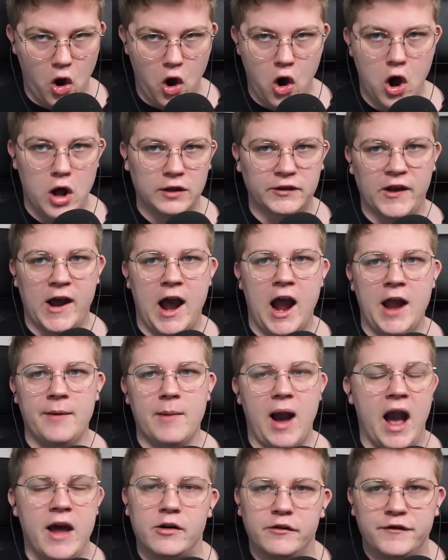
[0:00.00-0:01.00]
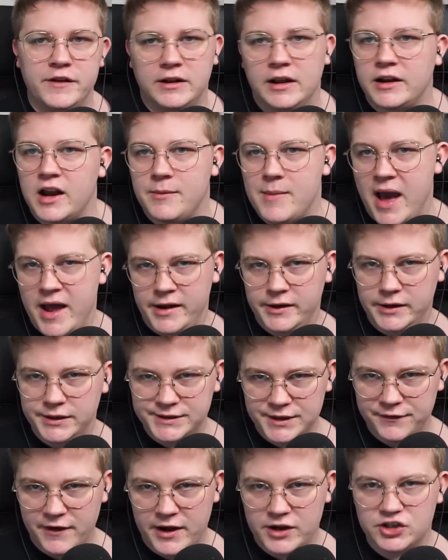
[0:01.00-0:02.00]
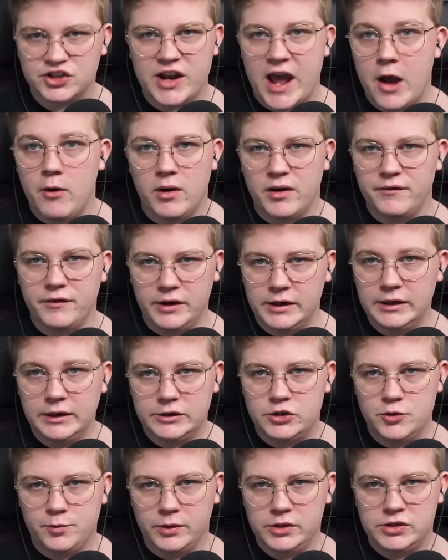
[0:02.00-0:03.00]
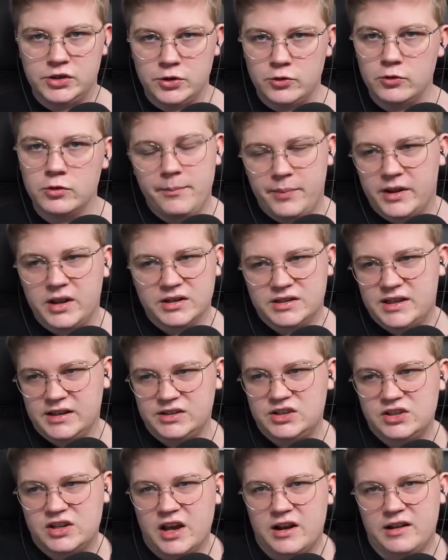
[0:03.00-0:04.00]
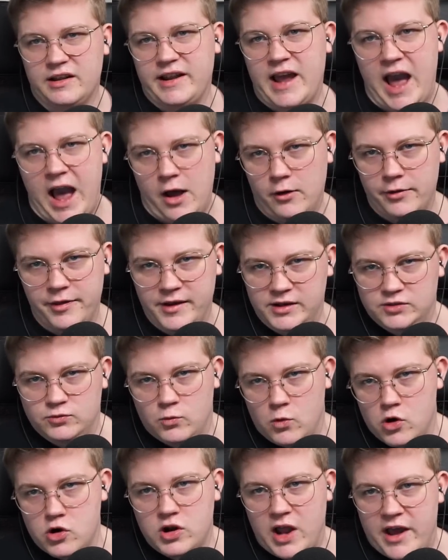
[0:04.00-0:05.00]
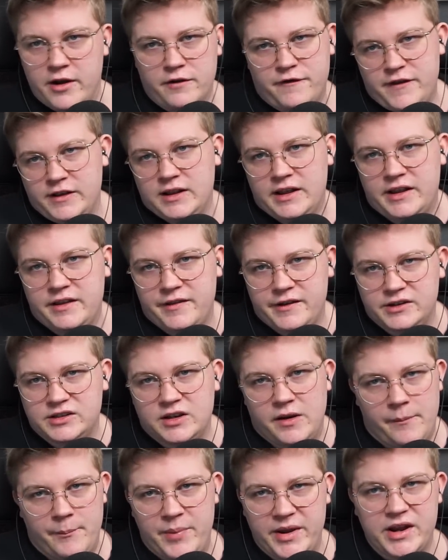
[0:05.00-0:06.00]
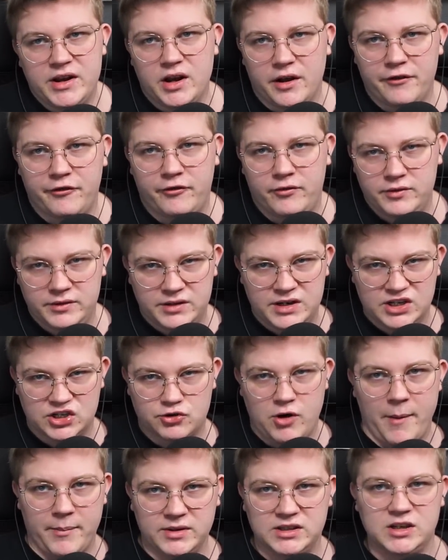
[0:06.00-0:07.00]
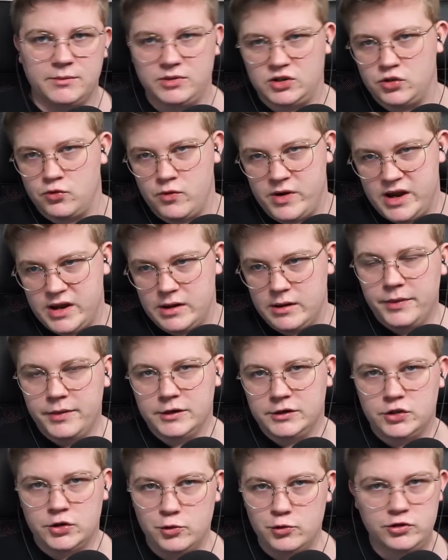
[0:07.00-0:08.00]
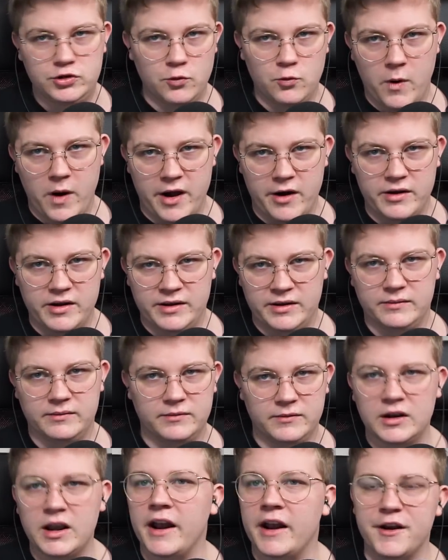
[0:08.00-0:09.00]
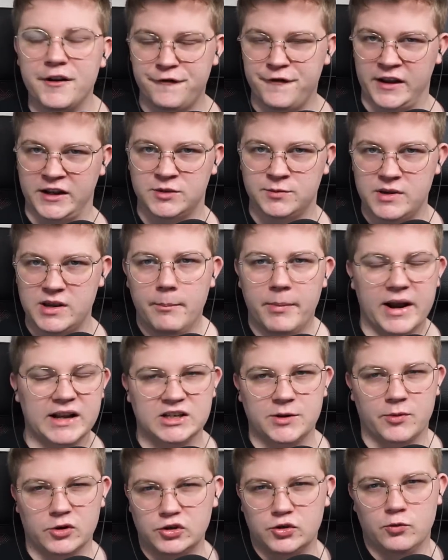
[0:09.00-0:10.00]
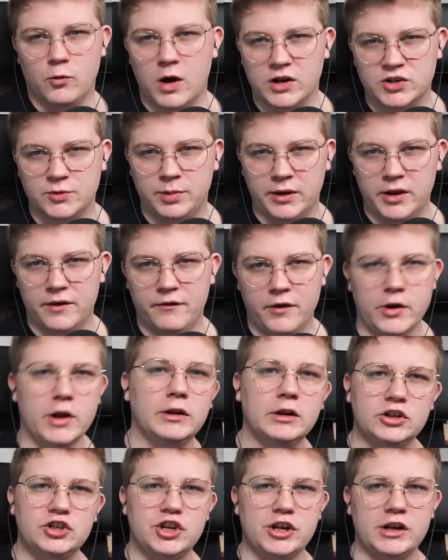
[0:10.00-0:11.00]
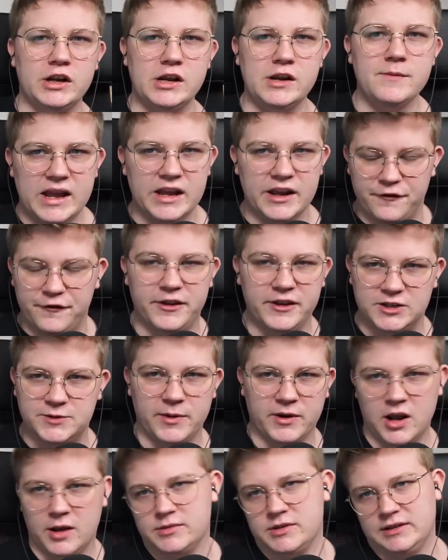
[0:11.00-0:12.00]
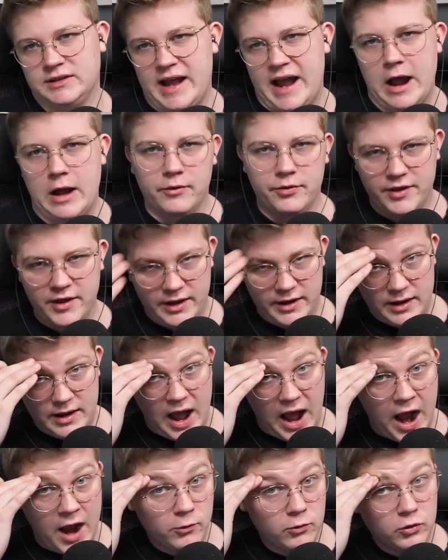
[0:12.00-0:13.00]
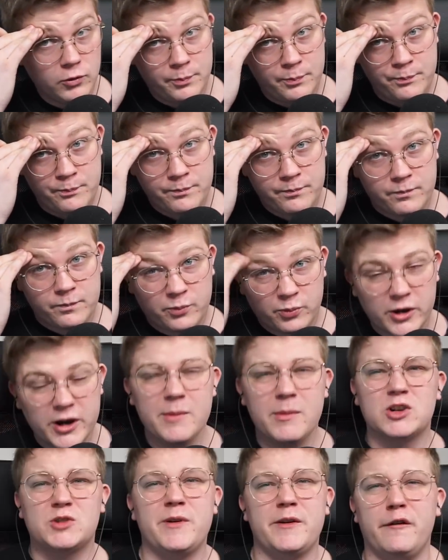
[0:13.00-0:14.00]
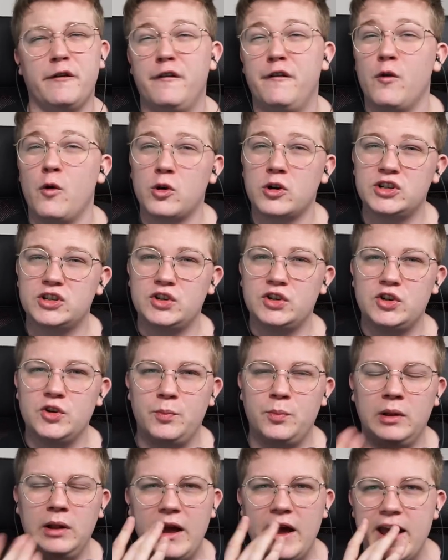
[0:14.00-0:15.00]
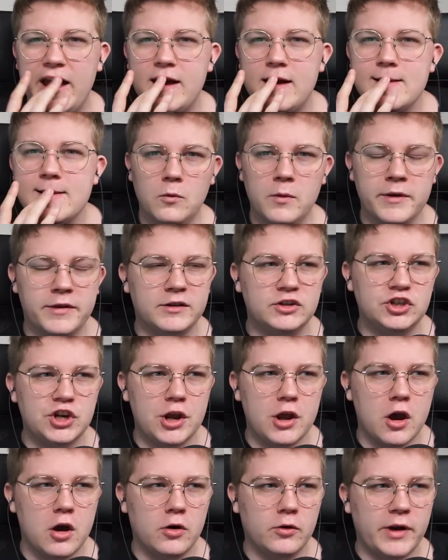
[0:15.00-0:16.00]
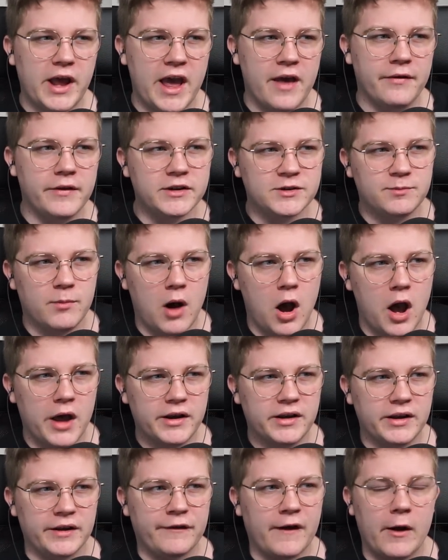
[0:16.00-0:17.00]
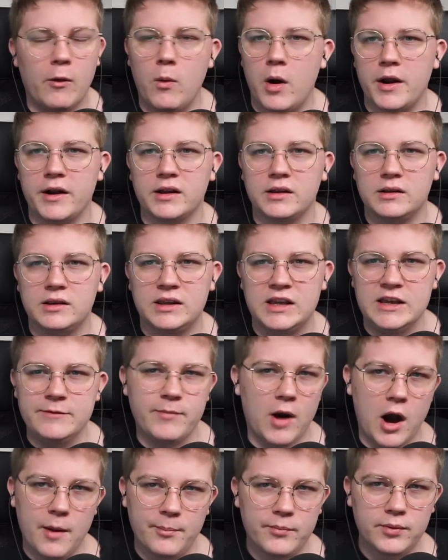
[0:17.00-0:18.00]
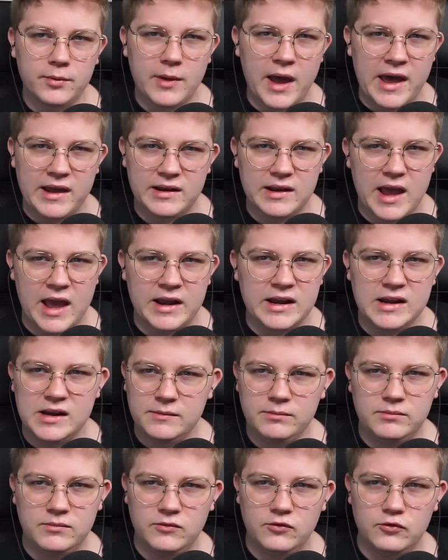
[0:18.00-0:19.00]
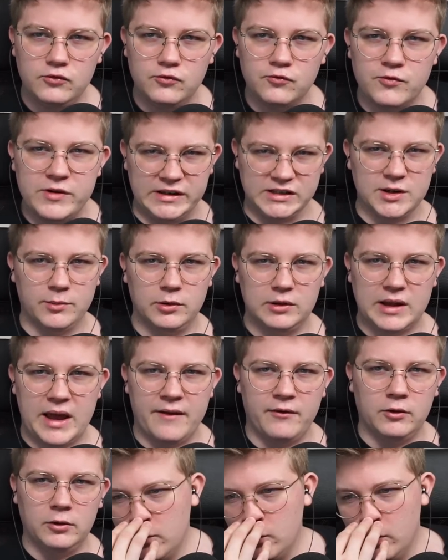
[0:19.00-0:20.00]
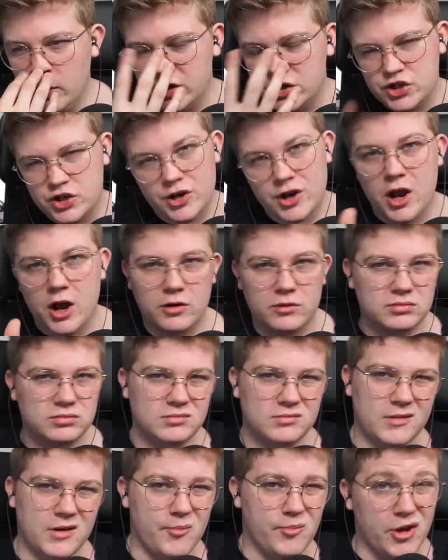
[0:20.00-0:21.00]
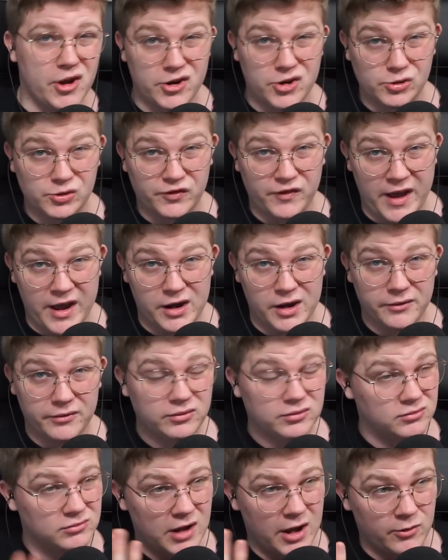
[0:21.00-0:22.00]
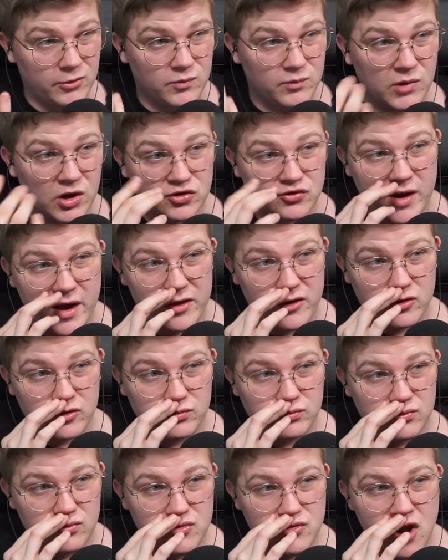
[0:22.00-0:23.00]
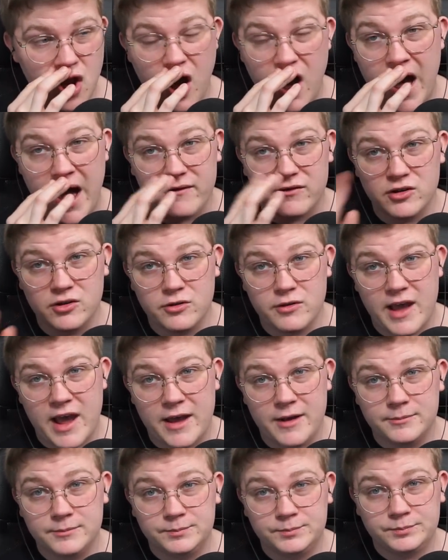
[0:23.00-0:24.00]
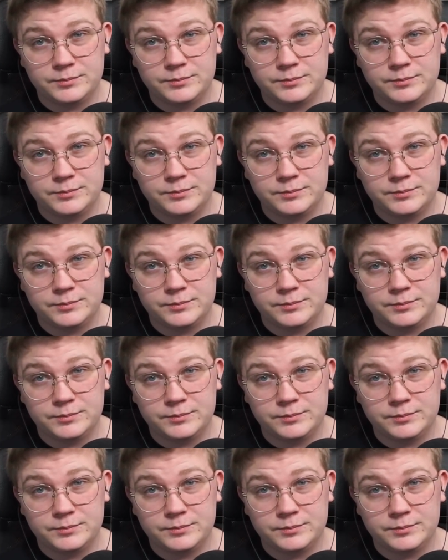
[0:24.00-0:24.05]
all time. I don't feel like I'm at a disadvantage now on vanilla 2.2, because that's just kind of like how things work. I don't feel like there's a big enough discrepancy between the two to where it kind of affects me. But as a person who wants to play on vanilla GD, if this becomes allowed, then I will pretty much be forced to play with Geode and this mod if I want to keep up at any reasonable level, which, you know, I'm not a huge fan of. I would much rather not have to do that.